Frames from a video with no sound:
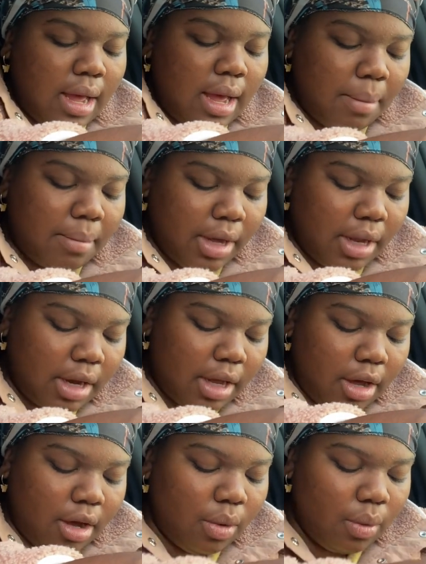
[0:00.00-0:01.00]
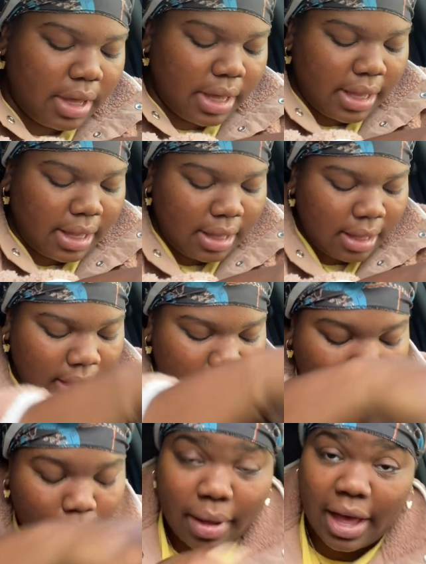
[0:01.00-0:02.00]
I'm gonna go get
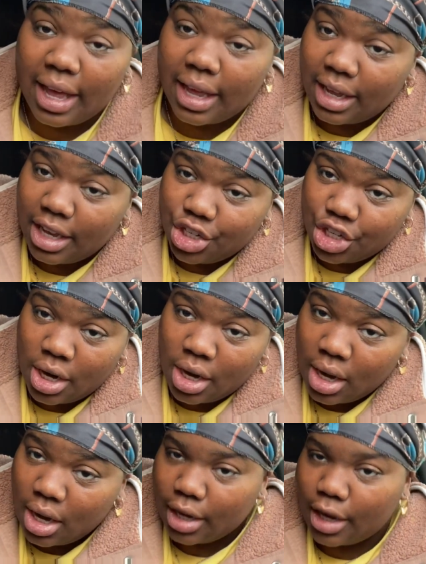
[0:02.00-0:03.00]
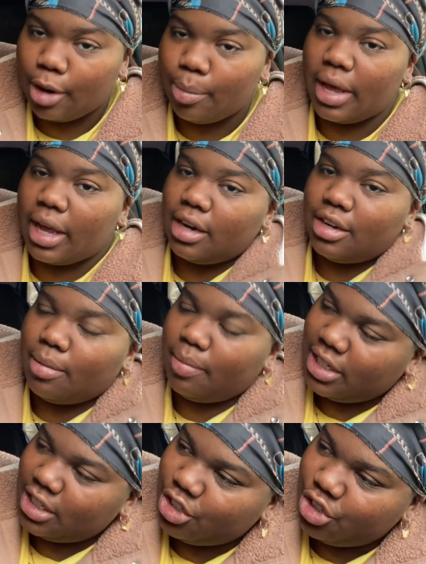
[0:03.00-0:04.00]
a package, a care package that
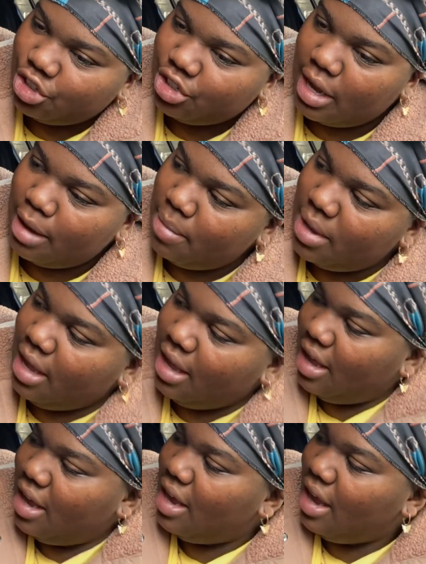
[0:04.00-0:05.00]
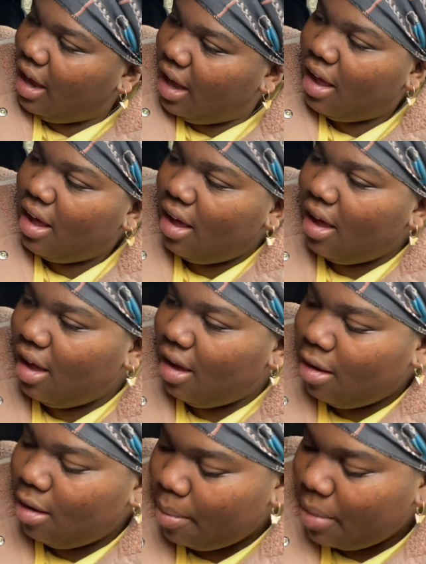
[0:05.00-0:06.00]
my sister sent me.
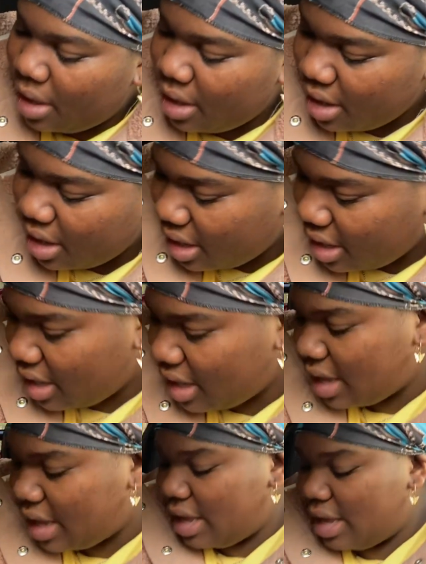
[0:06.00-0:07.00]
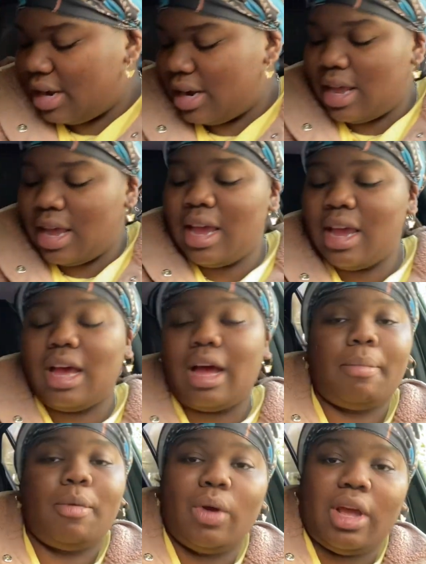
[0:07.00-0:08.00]
And
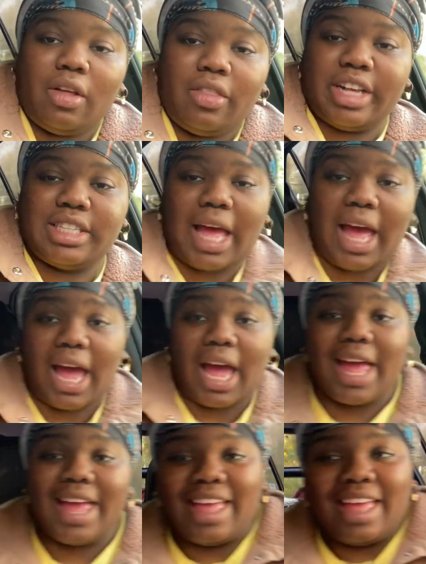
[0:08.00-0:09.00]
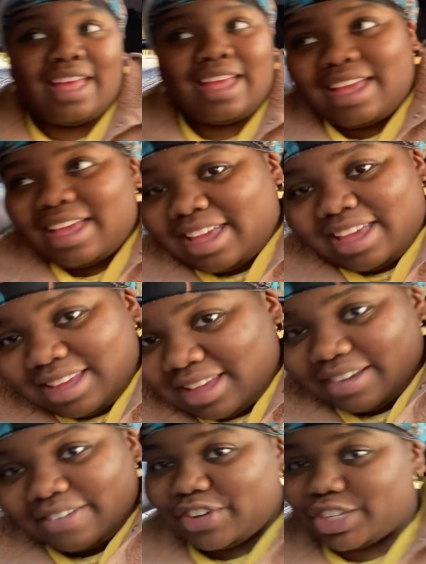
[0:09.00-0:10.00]
I've been waiting on this thing
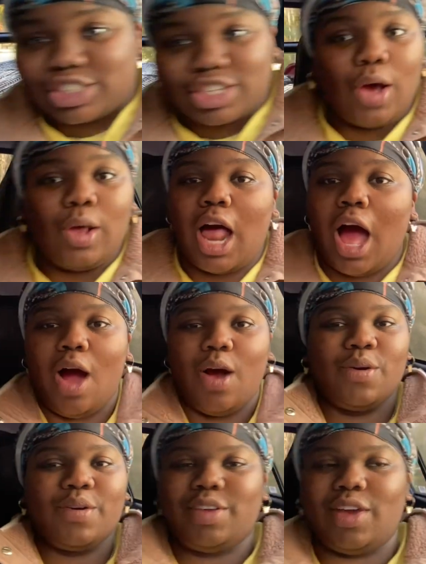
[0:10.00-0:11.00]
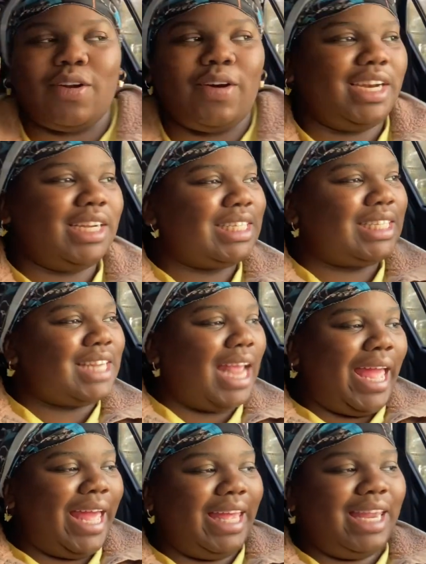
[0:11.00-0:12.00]
for so long. Y'all don't
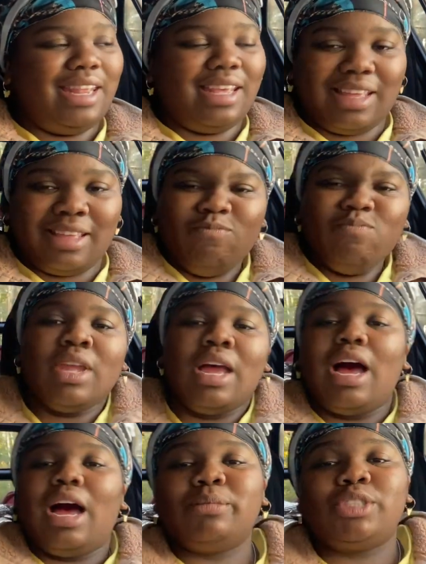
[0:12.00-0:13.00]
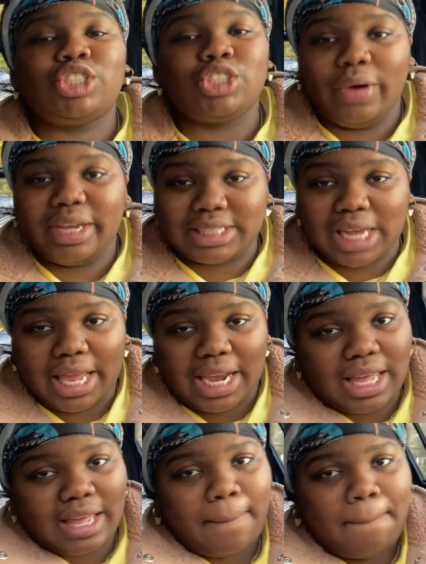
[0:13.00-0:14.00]
understand. I'm so excited.